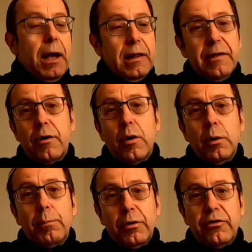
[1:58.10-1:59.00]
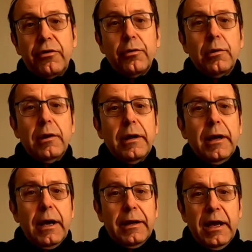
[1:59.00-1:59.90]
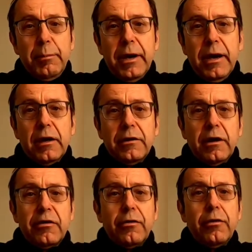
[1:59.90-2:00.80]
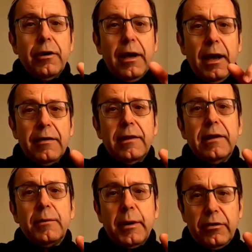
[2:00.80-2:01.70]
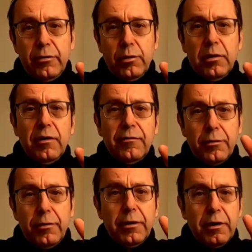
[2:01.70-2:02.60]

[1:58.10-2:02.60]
A leather hole punch tool, an APA connector, and a Leatherman tool for